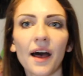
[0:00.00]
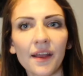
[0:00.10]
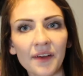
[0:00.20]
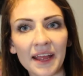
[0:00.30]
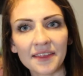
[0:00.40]

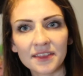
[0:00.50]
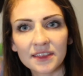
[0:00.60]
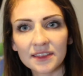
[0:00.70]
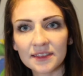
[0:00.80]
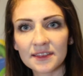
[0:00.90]
Alright,
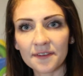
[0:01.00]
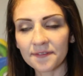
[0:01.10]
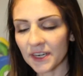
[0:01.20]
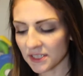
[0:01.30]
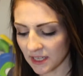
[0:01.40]
the
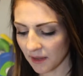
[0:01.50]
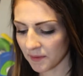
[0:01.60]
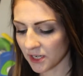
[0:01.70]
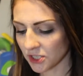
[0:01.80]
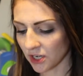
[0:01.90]
first thing I'm
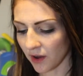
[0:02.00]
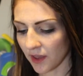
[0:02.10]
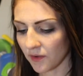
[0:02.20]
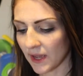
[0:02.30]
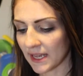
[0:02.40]
gonna show
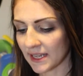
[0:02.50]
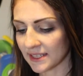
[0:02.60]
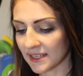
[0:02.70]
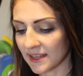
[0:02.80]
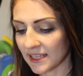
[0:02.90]
you
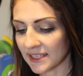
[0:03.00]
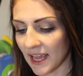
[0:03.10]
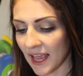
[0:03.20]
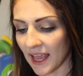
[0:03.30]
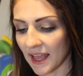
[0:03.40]
is this
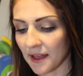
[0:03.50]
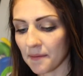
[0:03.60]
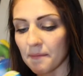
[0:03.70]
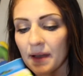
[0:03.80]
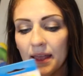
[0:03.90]

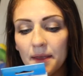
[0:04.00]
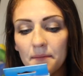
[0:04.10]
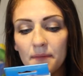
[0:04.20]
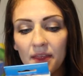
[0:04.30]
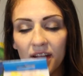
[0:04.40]
egg. My
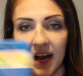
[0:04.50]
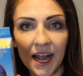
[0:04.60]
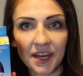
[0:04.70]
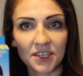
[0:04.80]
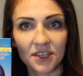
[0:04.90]
mother
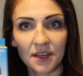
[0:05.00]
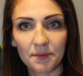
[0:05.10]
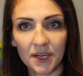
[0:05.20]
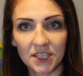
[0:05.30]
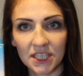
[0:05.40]
actually
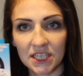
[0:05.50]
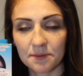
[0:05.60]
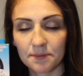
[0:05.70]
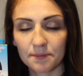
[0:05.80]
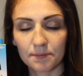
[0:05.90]
pur
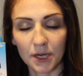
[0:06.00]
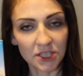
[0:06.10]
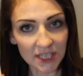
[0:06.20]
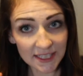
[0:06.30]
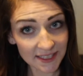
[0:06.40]

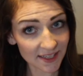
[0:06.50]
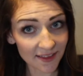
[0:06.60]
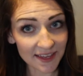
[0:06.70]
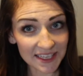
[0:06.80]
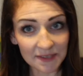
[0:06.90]
purchased
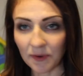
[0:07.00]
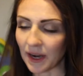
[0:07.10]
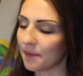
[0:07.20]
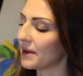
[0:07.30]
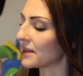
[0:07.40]
this
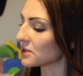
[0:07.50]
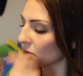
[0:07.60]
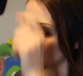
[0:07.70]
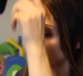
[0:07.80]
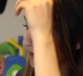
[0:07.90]
for him as
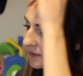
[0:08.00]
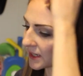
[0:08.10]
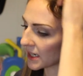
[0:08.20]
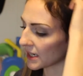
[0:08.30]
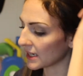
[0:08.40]
well
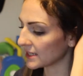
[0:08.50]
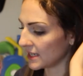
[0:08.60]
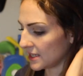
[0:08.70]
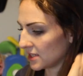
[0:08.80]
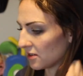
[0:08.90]
for his
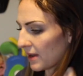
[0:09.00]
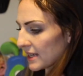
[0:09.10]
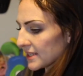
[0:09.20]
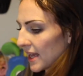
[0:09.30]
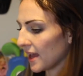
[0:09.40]
Easter
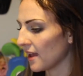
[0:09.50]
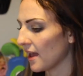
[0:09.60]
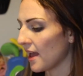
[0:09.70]
basket.